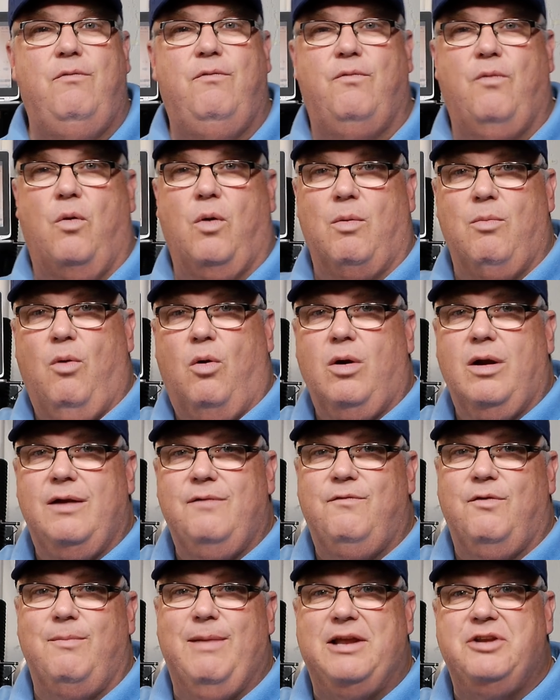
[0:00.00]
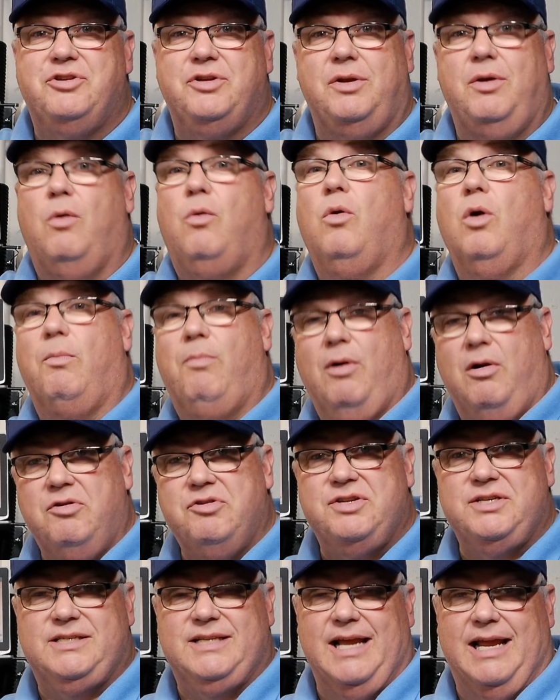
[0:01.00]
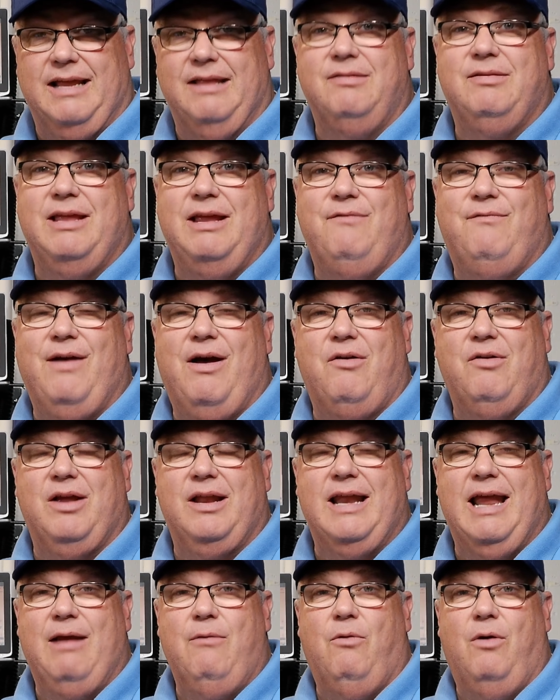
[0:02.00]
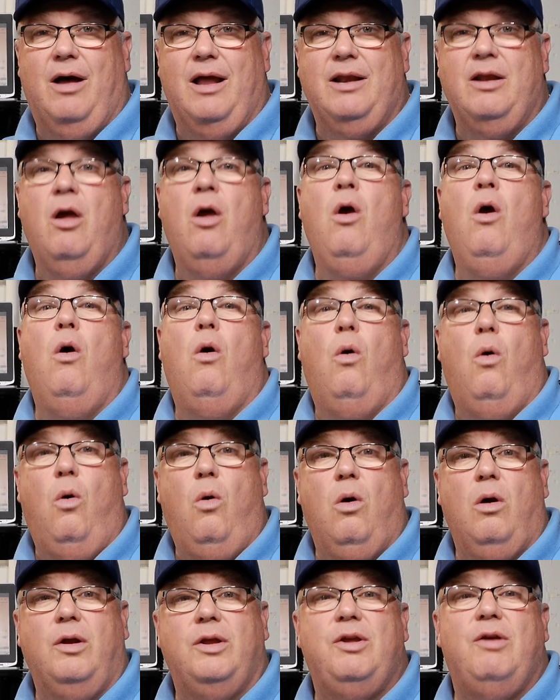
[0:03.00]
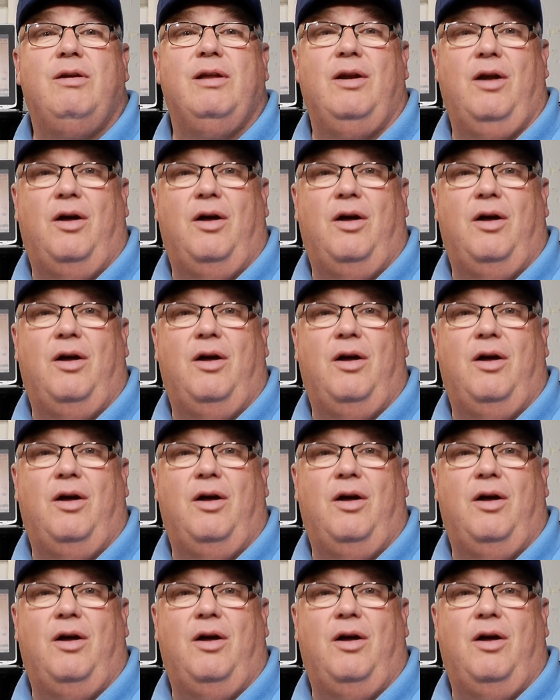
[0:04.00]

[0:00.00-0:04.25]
for more information or purchasing the Falcon A1, or you can